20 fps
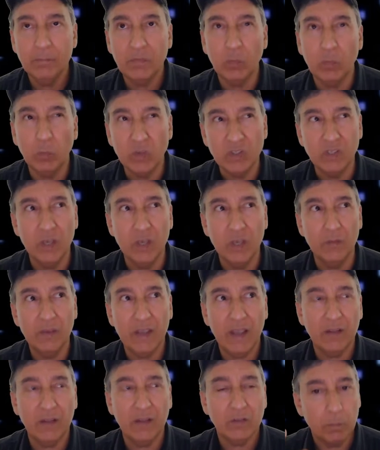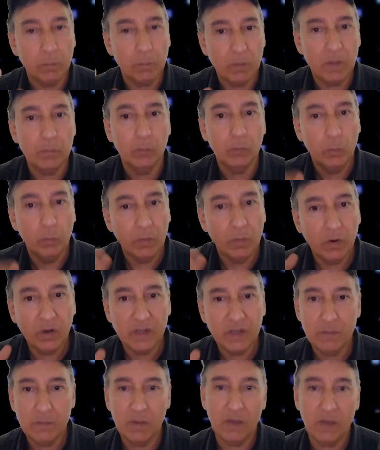was giving out to people who've been on
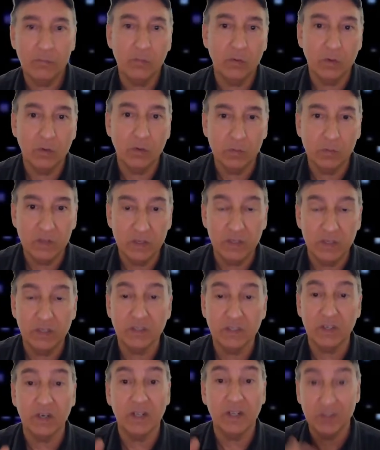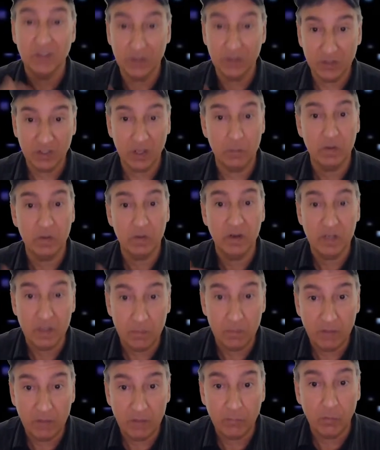eBay for a number of years, and that's another thing. I've been on
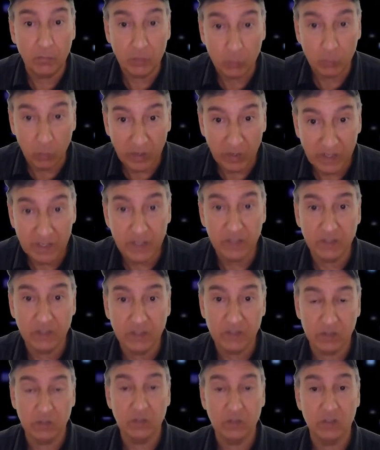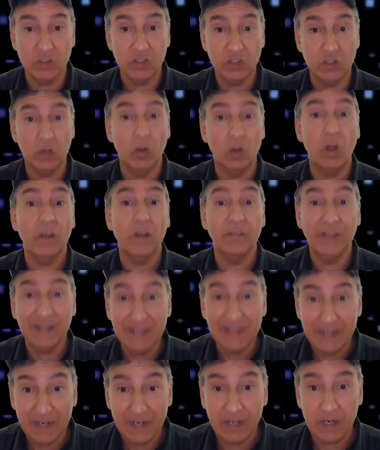eBay for over 20 years, since July of
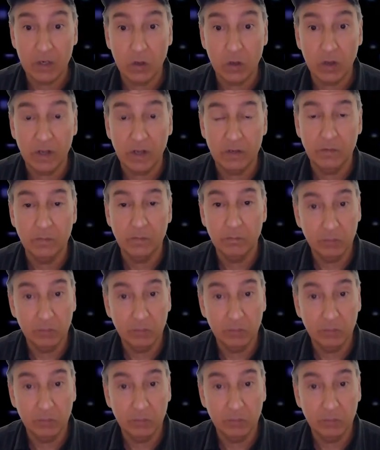1999.